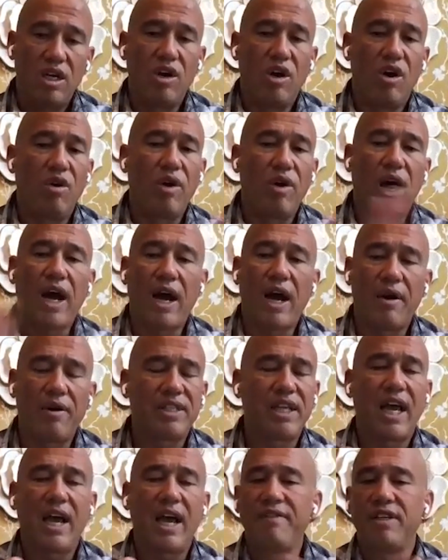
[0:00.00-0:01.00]
I
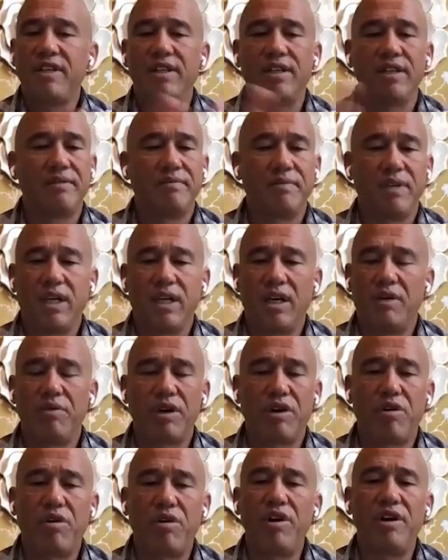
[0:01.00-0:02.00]
was having a
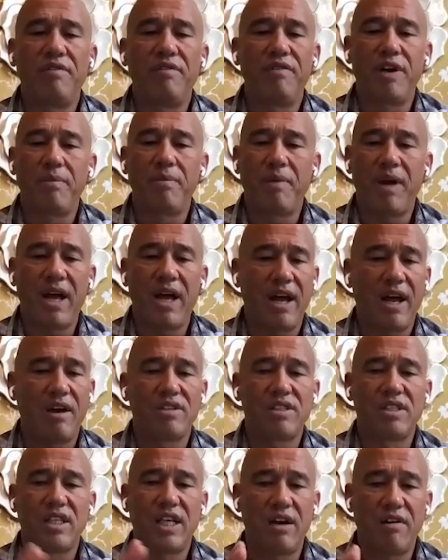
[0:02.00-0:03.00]
recruiting event at my
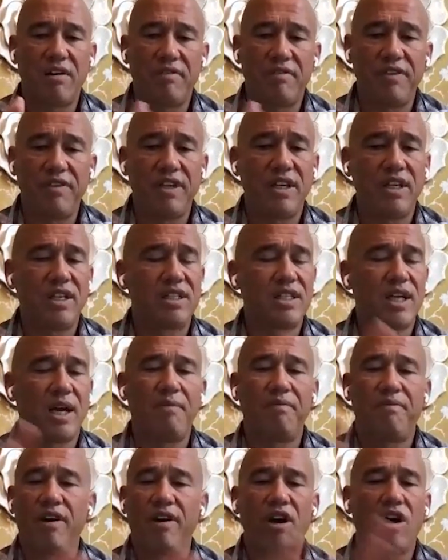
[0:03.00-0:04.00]
house. Gary Vee,
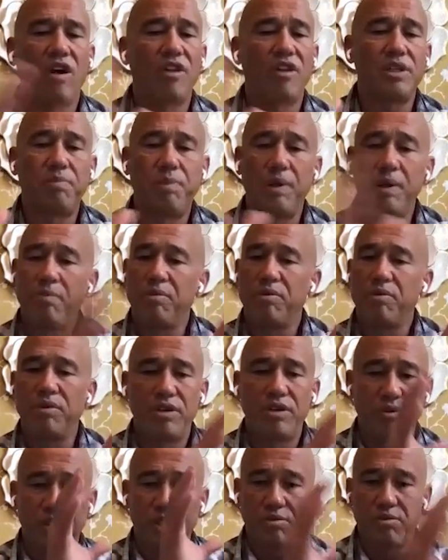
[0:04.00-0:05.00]
Tom Ferry, all these people
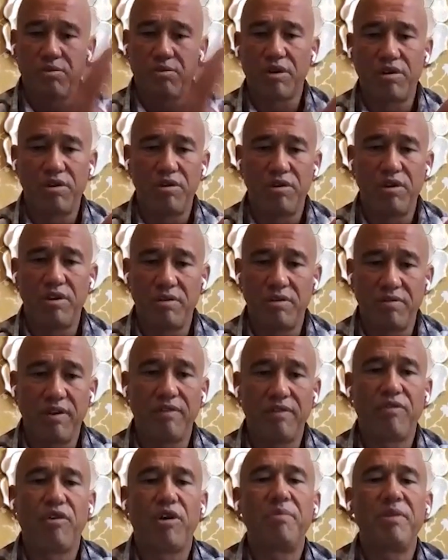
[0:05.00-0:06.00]
were doing this recruiting
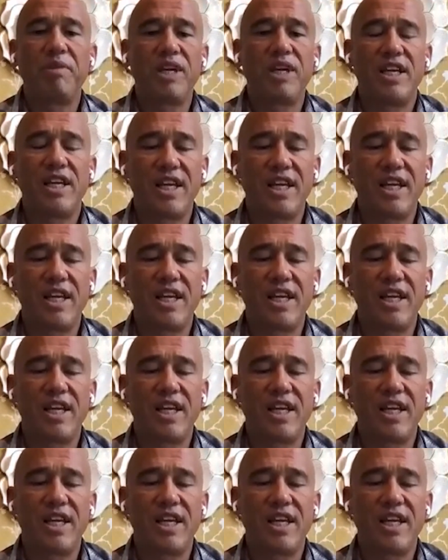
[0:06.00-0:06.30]
event for me.